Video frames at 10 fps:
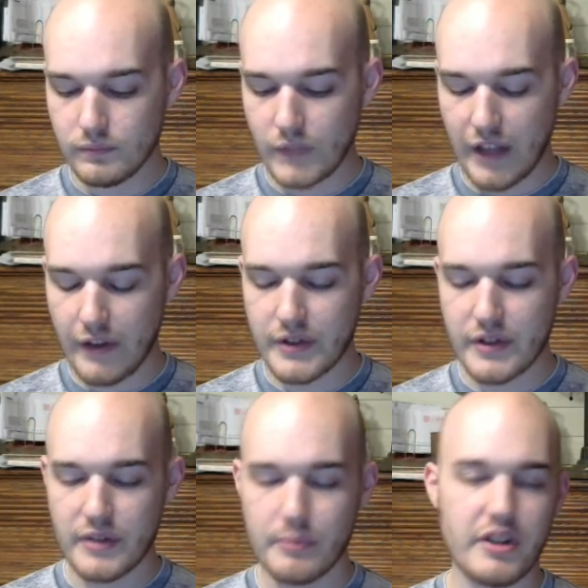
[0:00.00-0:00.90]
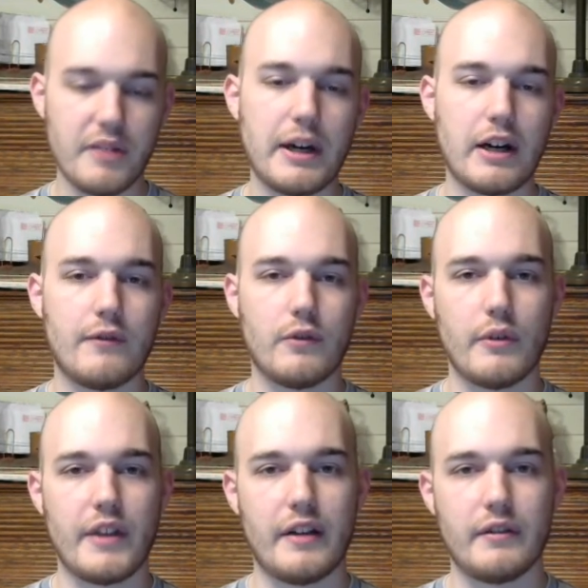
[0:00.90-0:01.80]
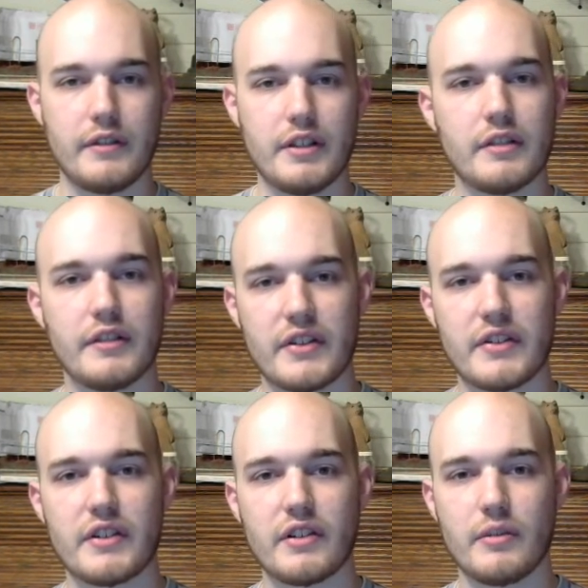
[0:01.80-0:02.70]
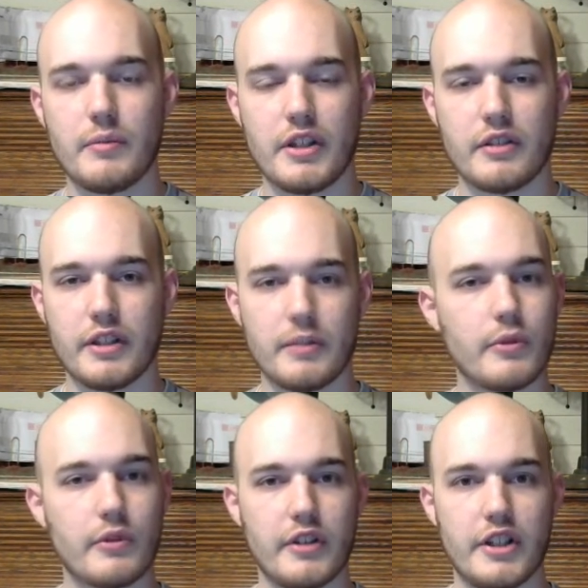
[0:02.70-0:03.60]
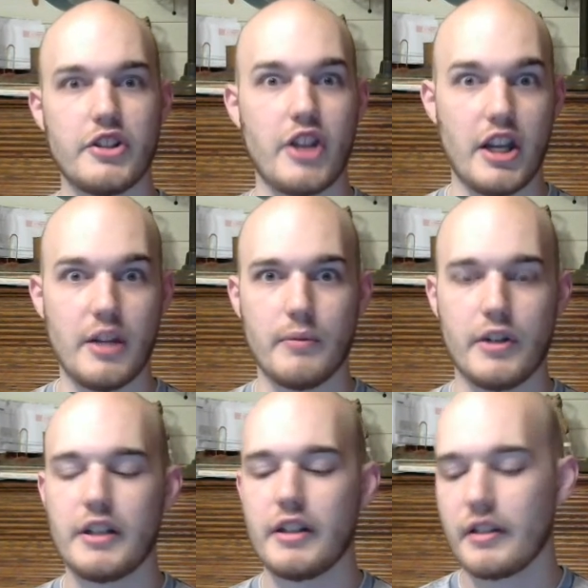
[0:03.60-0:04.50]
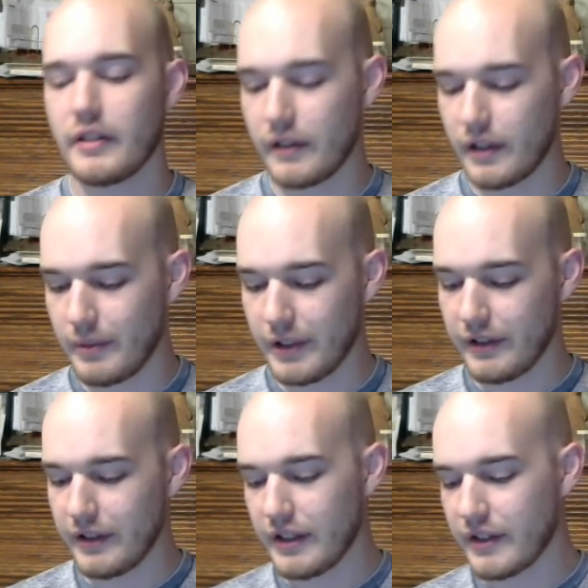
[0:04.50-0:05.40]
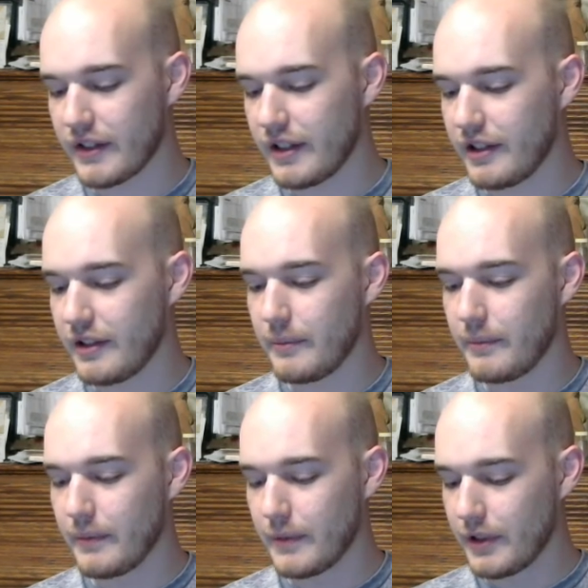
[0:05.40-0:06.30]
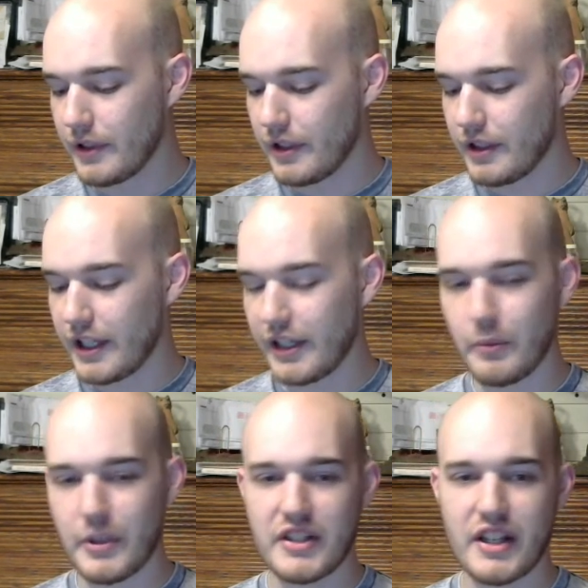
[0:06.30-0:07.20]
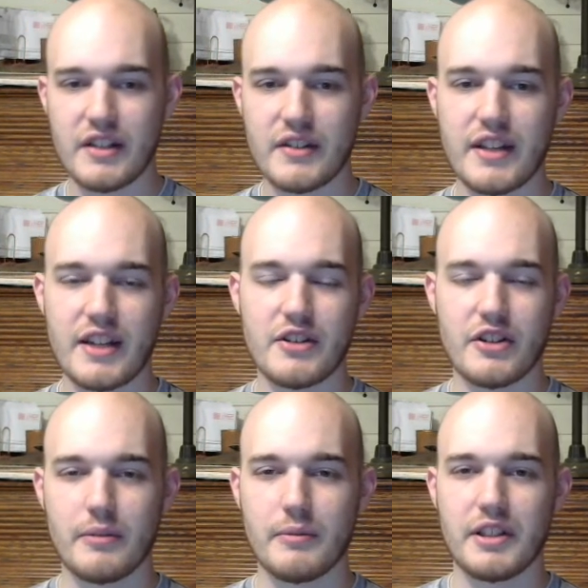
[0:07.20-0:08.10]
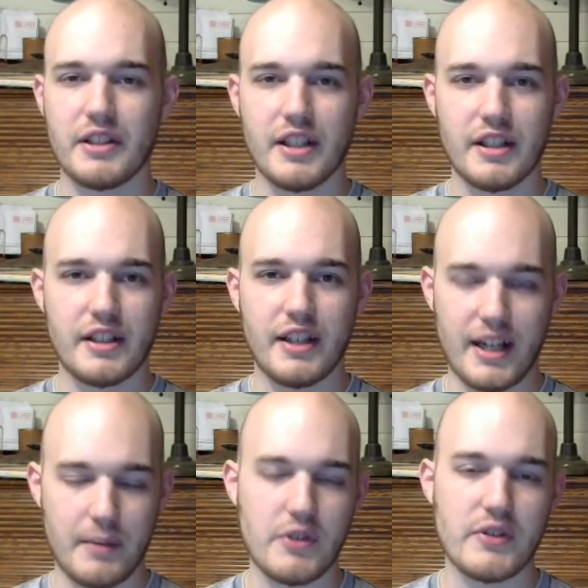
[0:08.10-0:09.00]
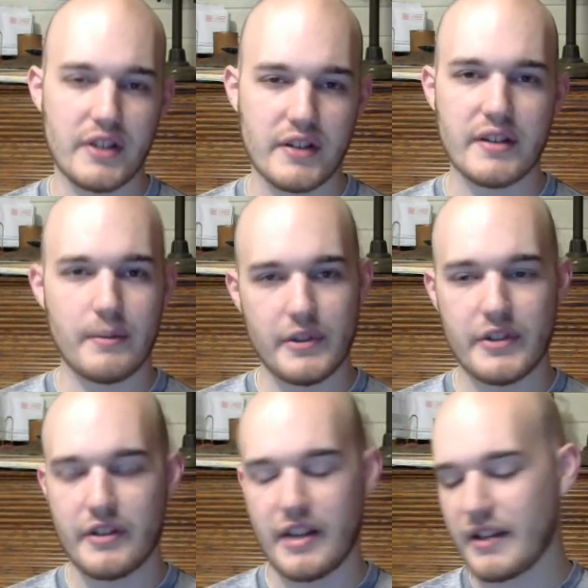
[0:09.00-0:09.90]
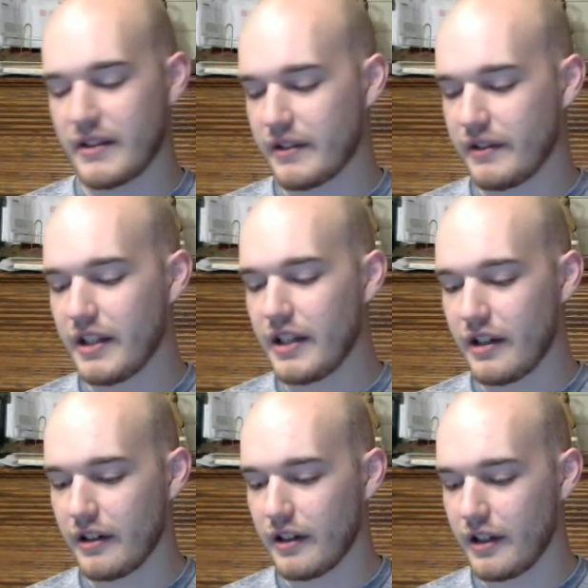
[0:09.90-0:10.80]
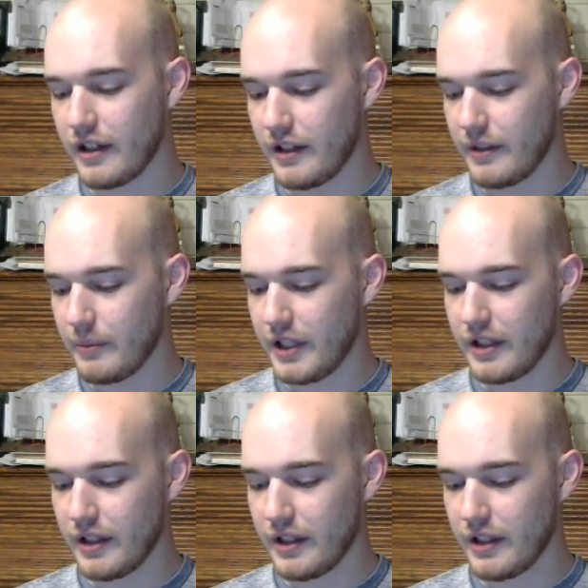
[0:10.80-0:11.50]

Those are some pretty powerful without, you know, necessarily being like borderline game-breaking abilities. I know Mitch hates that term, and I'm using it somewhat sarcastically here, but